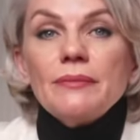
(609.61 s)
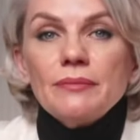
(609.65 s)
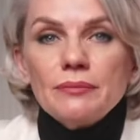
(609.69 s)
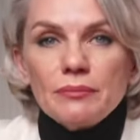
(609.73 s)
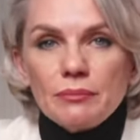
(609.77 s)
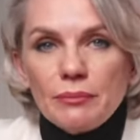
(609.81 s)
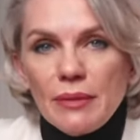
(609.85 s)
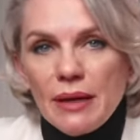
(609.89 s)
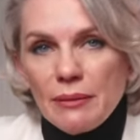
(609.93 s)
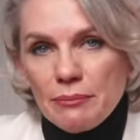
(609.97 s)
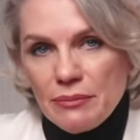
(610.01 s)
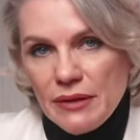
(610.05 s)

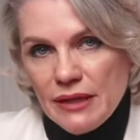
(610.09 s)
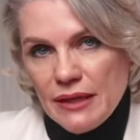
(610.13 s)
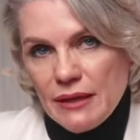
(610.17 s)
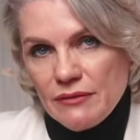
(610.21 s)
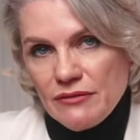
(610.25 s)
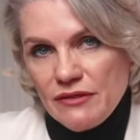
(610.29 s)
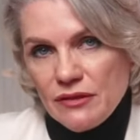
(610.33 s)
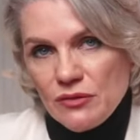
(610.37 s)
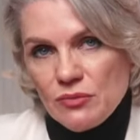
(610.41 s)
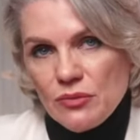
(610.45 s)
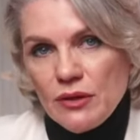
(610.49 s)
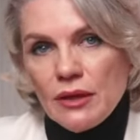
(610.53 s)
My
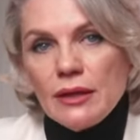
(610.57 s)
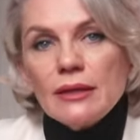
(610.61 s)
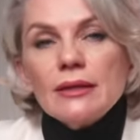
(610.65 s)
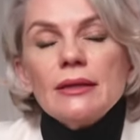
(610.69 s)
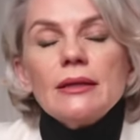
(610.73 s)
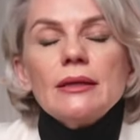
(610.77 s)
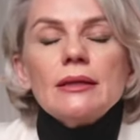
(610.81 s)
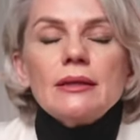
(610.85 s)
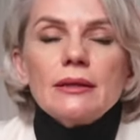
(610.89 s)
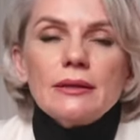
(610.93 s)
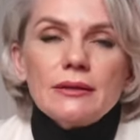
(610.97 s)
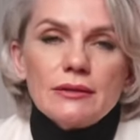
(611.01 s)
beloved
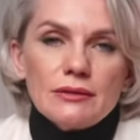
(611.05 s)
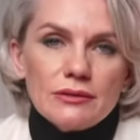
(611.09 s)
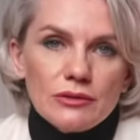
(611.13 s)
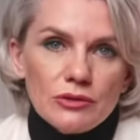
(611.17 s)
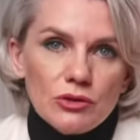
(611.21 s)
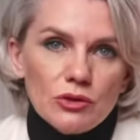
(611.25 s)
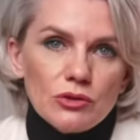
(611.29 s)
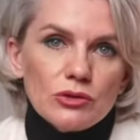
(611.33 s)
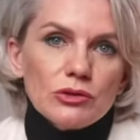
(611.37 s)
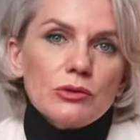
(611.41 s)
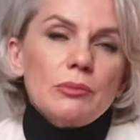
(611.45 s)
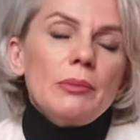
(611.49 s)
ones,
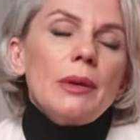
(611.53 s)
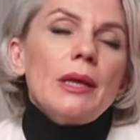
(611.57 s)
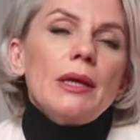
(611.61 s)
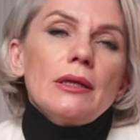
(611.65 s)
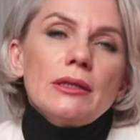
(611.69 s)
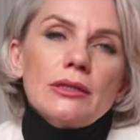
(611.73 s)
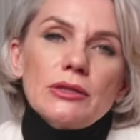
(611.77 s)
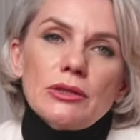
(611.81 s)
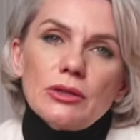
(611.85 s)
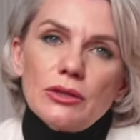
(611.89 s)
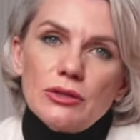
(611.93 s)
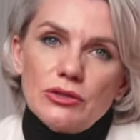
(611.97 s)
those
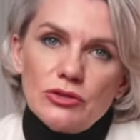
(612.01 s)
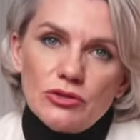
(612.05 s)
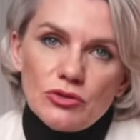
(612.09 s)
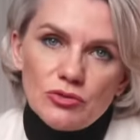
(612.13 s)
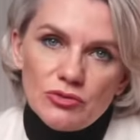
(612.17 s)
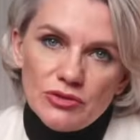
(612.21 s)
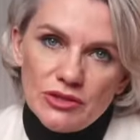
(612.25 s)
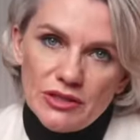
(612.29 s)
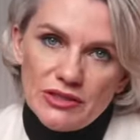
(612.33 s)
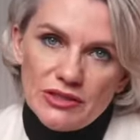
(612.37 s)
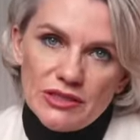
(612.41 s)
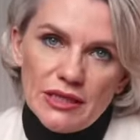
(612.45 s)
masters who
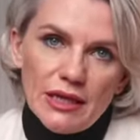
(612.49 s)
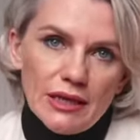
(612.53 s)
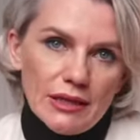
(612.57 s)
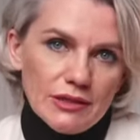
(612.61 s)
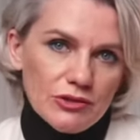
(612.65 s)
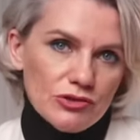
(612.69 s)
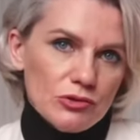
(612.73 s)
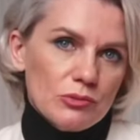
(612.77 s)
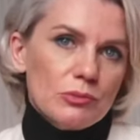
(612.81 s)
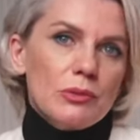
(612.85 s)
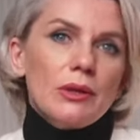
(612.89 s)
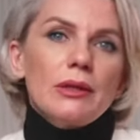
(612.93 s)
desire
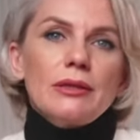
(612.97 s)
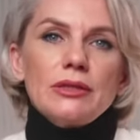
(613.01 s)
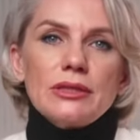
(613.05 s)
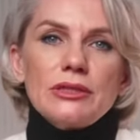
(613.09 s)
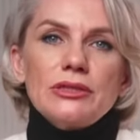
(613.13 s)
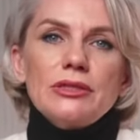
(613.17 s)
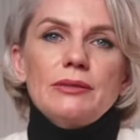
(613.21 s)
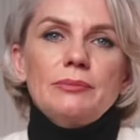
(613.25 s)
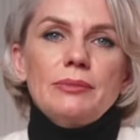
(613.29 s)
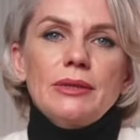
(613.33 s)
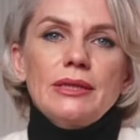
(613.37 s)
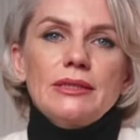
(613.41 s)
to
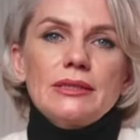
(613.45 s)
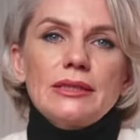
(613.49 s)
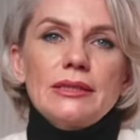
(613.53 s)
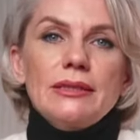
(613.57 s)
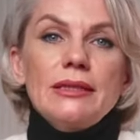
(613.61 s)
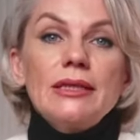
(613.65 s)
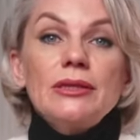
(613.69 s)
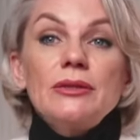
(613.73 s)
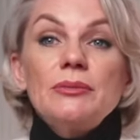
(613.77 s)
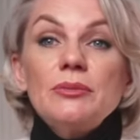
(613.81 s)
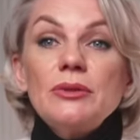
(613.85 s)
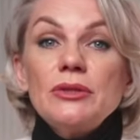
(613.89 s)
participate in
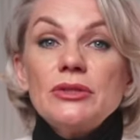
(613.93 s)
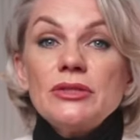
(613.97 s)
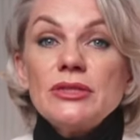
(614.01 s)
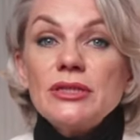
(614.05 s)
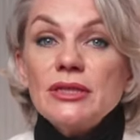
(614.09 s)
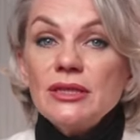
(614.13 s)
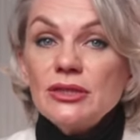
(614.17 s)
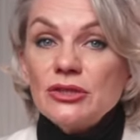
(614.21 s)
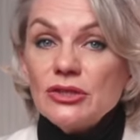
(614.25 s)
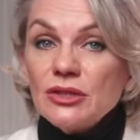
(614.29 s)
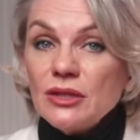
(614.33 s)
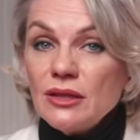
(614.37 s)
this
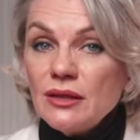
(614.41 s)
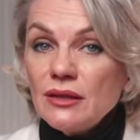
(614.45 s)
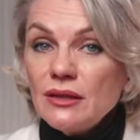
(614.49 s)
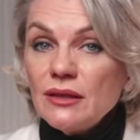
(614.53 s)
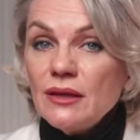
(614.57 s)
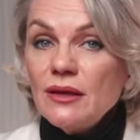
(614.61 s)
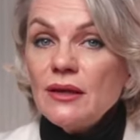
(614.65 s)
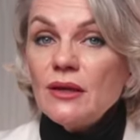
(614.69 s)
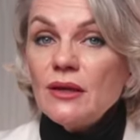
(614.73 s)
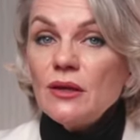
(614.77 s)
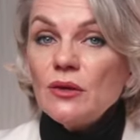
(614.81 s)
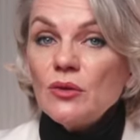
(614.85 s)
procedure,
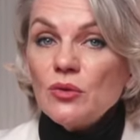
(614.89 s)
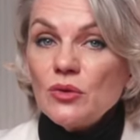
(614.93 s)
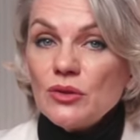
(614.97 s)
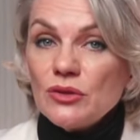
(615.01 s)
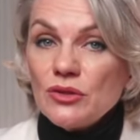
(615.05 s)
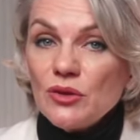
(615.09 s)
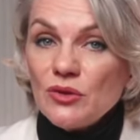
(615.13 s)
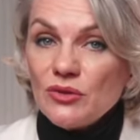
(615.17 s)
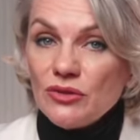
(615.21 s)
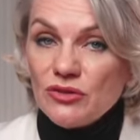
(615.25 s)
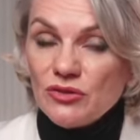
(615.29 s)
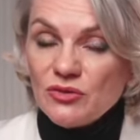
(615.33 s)
or
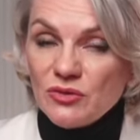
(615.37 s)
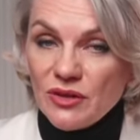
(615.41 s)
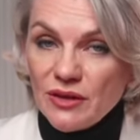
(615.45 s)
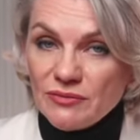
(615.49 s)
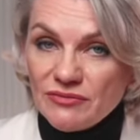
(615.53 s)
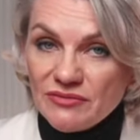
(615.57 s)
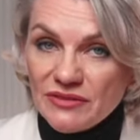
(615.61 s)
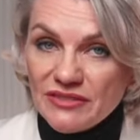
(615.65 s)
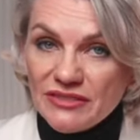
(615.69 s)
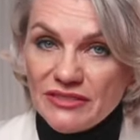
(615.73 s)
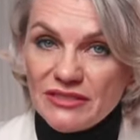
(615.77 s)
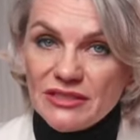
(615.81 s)
those who have
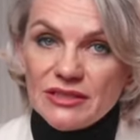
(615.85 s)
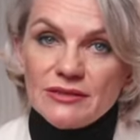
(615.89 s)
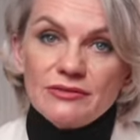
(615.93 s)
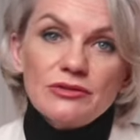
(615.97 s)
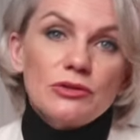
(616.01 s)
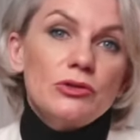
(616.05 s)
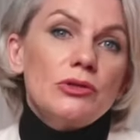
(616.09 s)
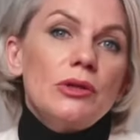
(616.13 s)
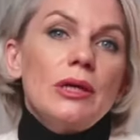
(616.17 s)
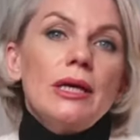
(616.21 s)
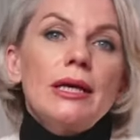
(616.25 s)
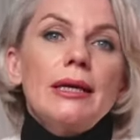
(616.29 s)
received
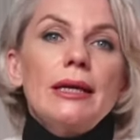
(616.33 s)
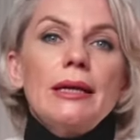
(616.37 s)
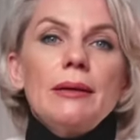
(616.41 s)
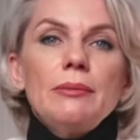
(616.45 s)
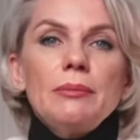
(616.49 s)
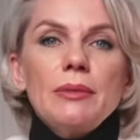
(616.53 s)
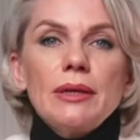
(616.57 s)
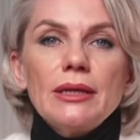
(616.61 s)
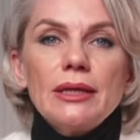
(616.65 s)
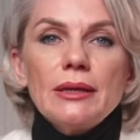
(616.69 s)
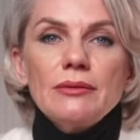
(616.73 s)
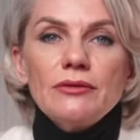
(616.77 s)
training
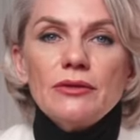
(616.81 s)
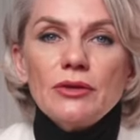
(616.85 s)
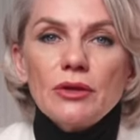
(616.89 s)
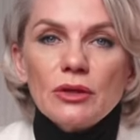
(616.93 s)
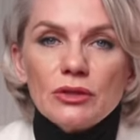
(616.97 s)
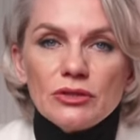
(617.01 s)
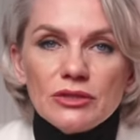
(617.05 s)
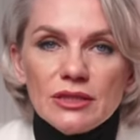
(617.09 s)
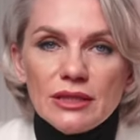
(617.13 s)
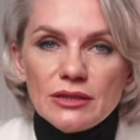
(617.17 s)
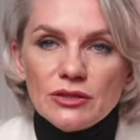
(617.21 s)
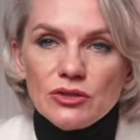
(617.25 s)
but have
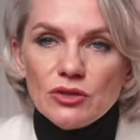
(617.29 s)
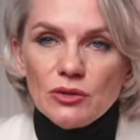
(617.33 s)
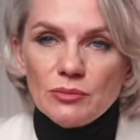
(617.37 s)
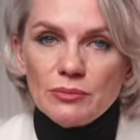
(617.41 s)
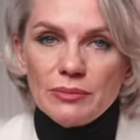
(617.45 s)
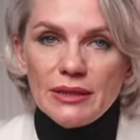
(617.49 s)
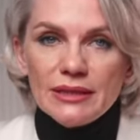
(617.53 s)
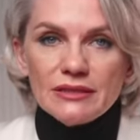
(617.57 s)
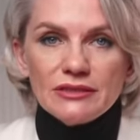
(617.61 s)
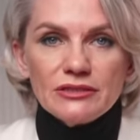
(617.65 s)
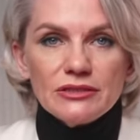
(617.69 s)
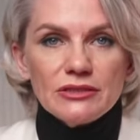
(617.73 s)
not yet
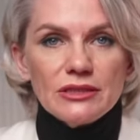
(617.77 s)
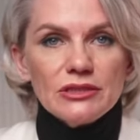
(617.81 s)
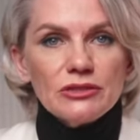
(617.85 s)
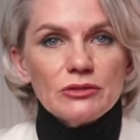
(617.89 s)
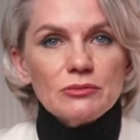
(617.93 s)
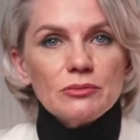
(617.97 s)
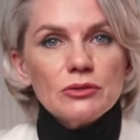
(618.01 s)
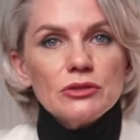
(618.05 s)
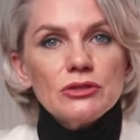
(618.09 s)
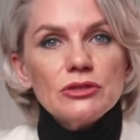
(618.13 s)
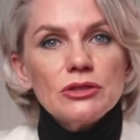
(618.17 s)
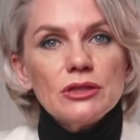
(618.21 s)
commenced this
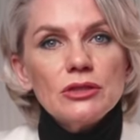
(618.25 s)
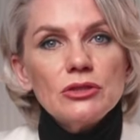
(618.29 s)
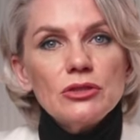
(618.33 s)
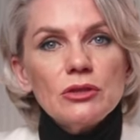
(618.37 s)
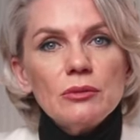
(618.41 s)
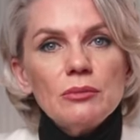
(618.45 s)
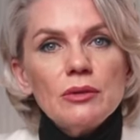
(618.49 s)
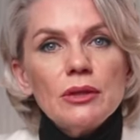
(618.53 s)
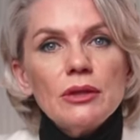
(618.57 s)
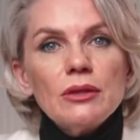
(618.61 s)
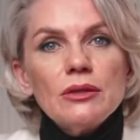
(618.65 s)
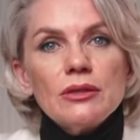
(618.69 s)
procedure
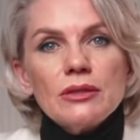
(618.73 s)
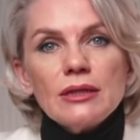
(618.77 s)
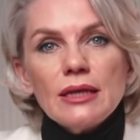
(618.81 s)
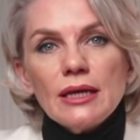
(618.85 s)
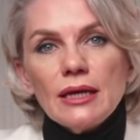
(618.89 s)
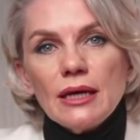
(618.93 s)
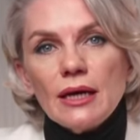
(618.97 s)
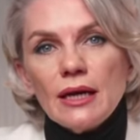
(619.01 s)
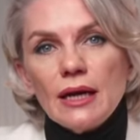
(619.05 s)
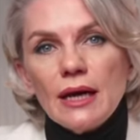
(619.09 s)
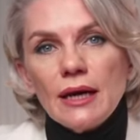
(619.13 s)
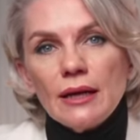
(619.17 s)
because they
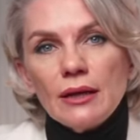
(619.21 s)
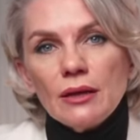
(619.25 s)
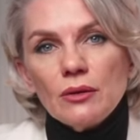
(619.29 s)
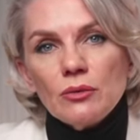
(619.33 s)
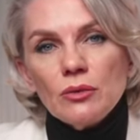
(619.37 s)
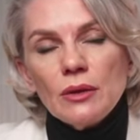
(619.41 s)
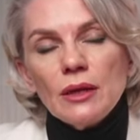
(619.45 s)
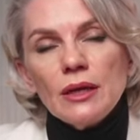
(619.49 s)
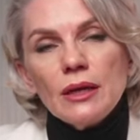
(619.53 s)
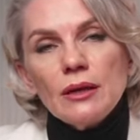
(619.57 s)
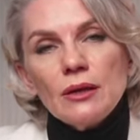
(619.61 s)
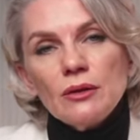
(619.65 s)
are
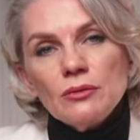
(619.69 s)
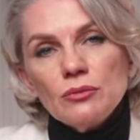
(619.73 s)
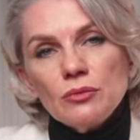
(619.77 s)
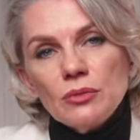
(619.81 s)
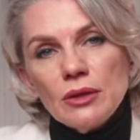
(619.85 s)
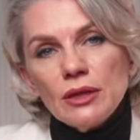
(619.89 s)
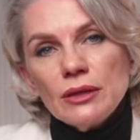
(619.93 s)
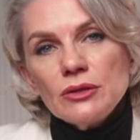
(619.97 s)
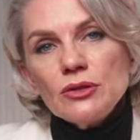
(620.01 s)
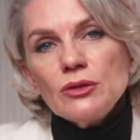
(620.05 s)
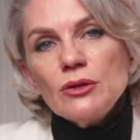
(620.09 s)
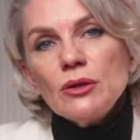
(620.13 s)
unaware of
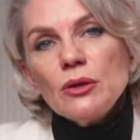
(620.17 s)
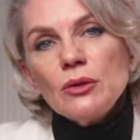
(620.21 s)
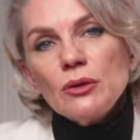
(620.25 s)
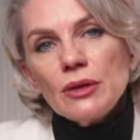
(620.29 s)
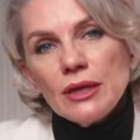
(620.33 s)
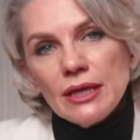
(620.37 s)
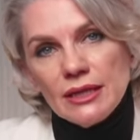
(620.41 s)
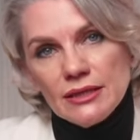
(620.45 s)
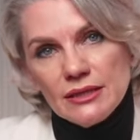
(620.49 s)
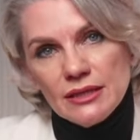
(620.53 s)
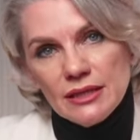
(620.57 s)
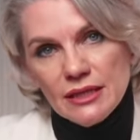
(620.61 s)
where to
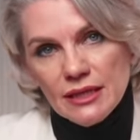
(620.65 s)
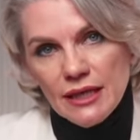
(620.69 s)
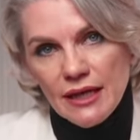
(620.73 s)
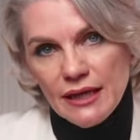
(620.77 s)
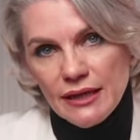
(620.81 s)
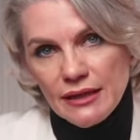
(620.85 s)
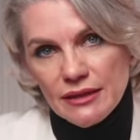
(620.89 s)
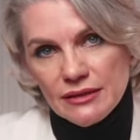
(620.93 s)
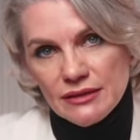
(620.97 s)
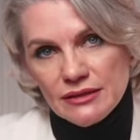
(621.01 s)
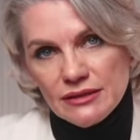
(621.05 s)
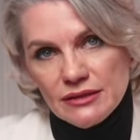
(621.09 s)
locate
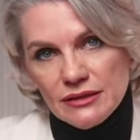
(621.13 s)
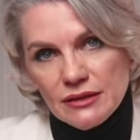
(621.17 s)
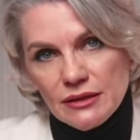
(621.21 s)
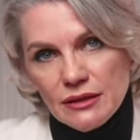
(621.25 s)
clients.